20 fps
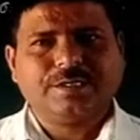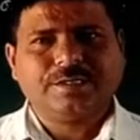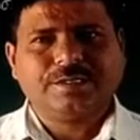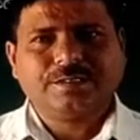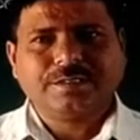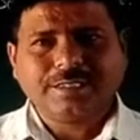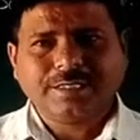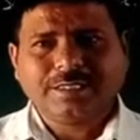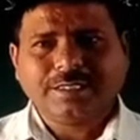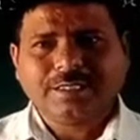
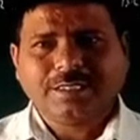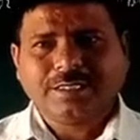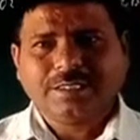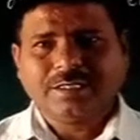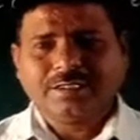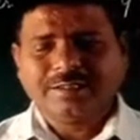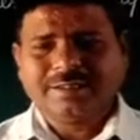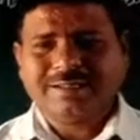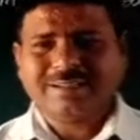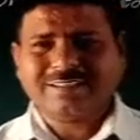See,
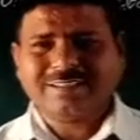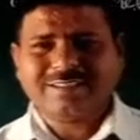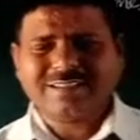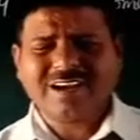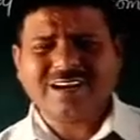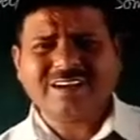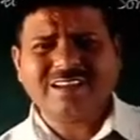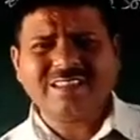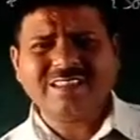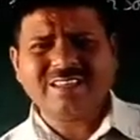there is a
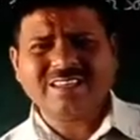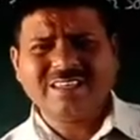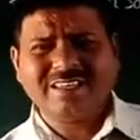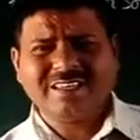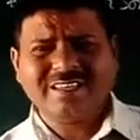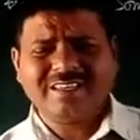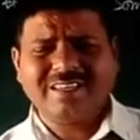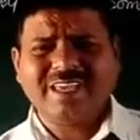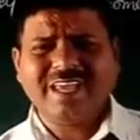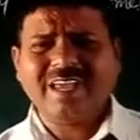
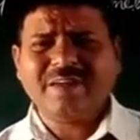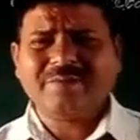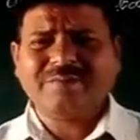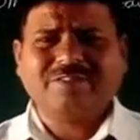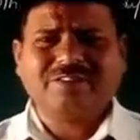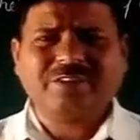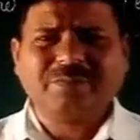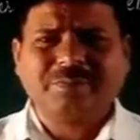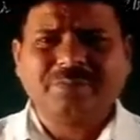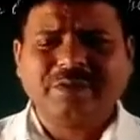certain aim
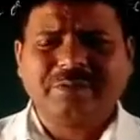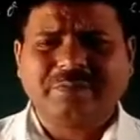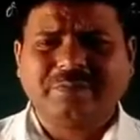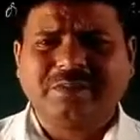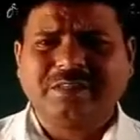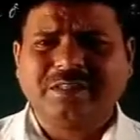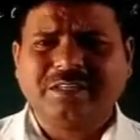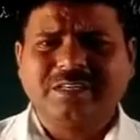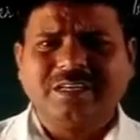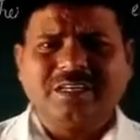for the
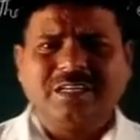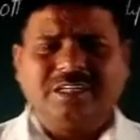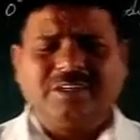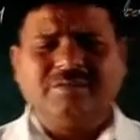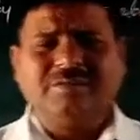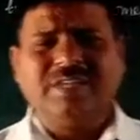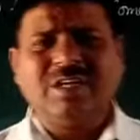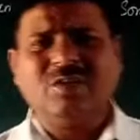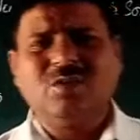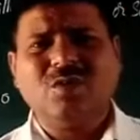people if
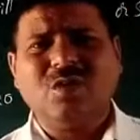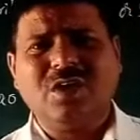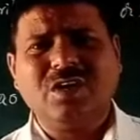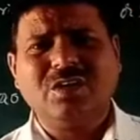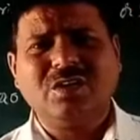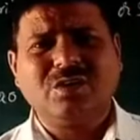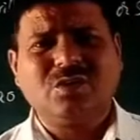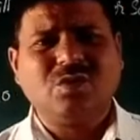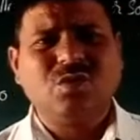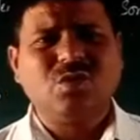they
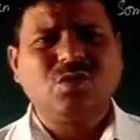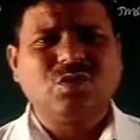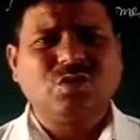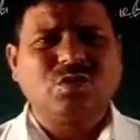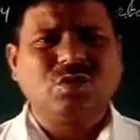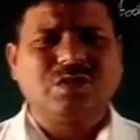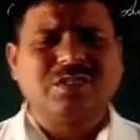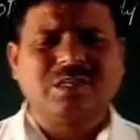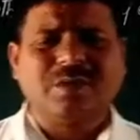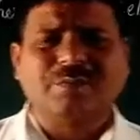undergo
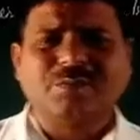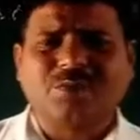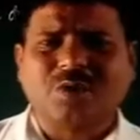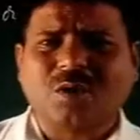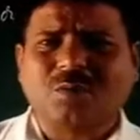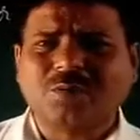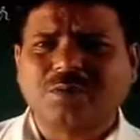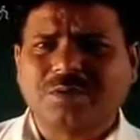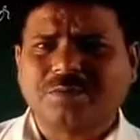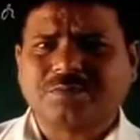through some
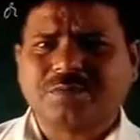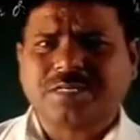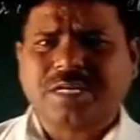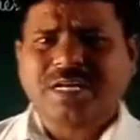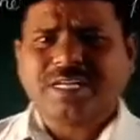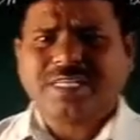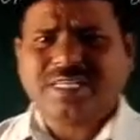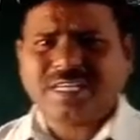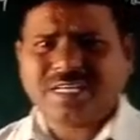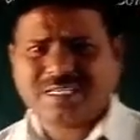problems
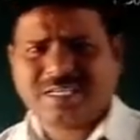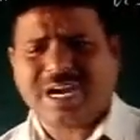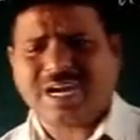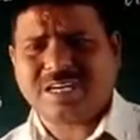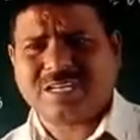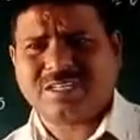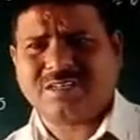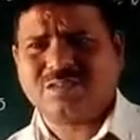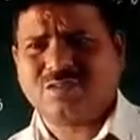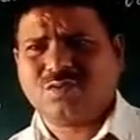and they
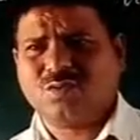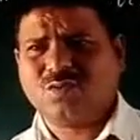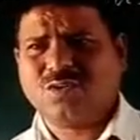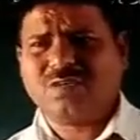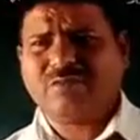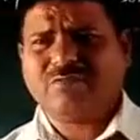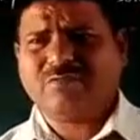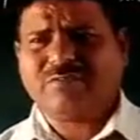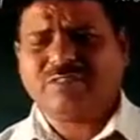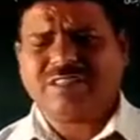start
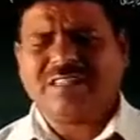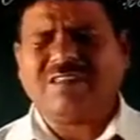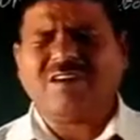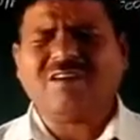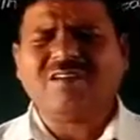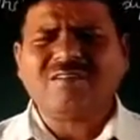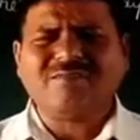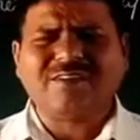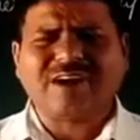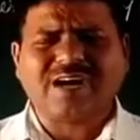doing a lot
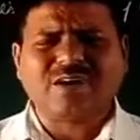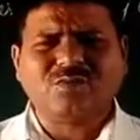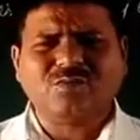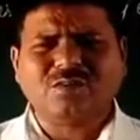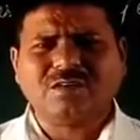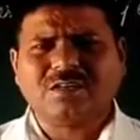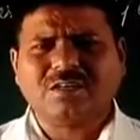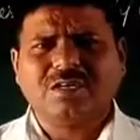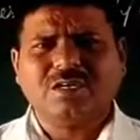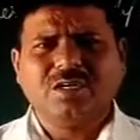of hard
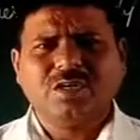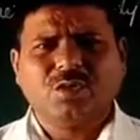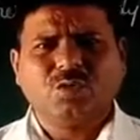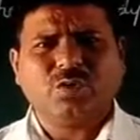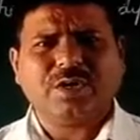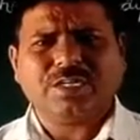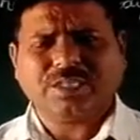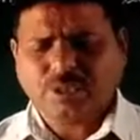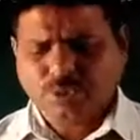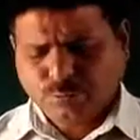work to
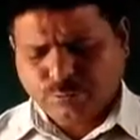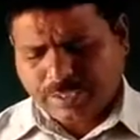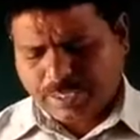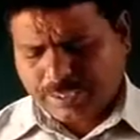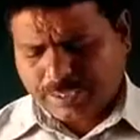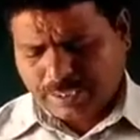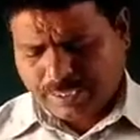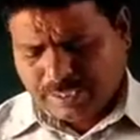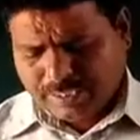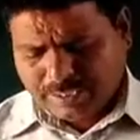achieve
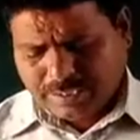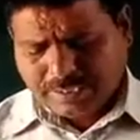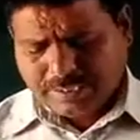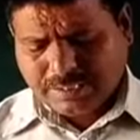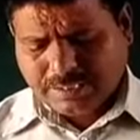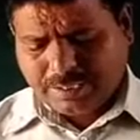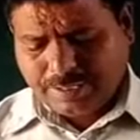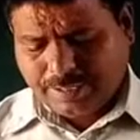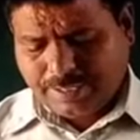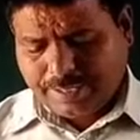that. And this is
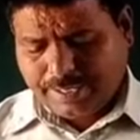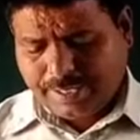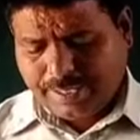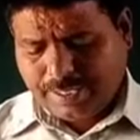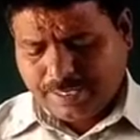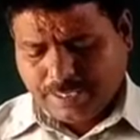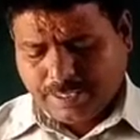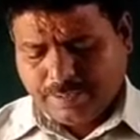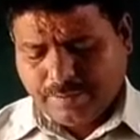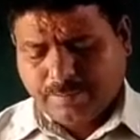the
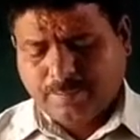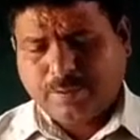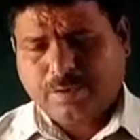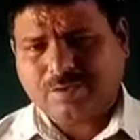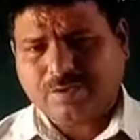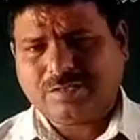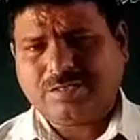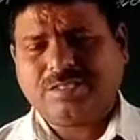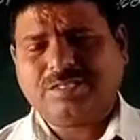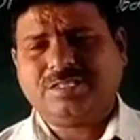lady,
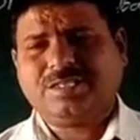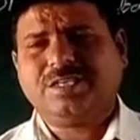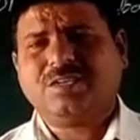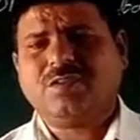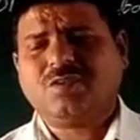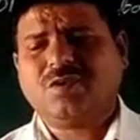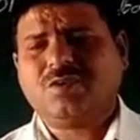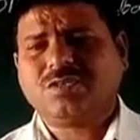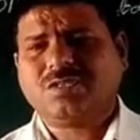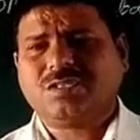because she
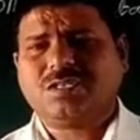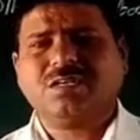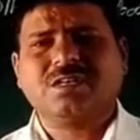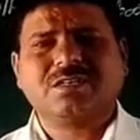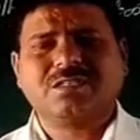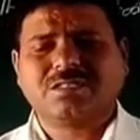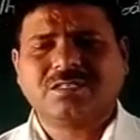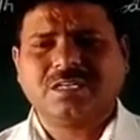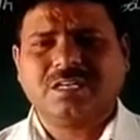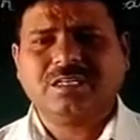lost her
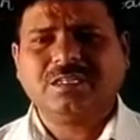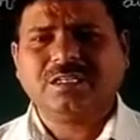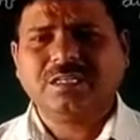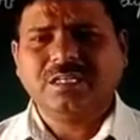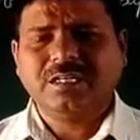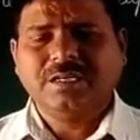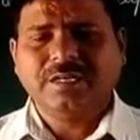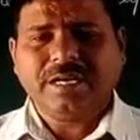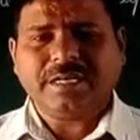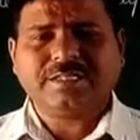son
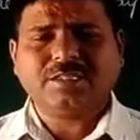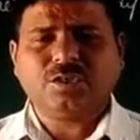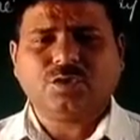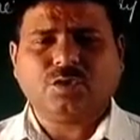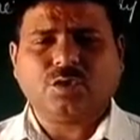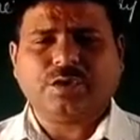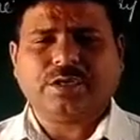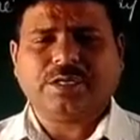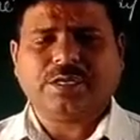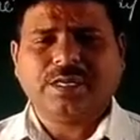and she
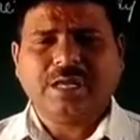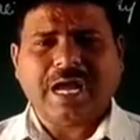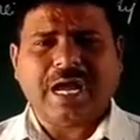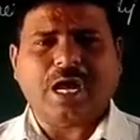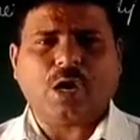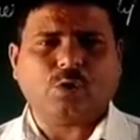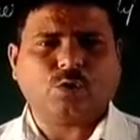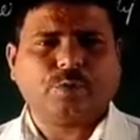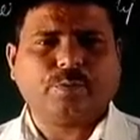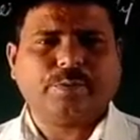thought, I
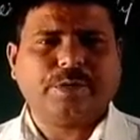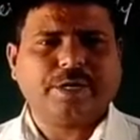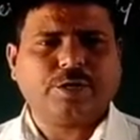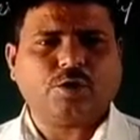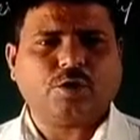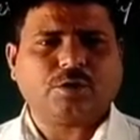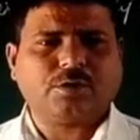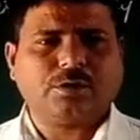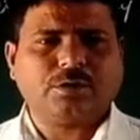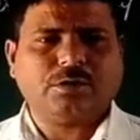have to be a
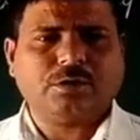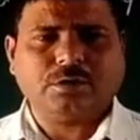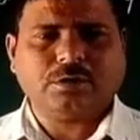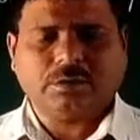doctor.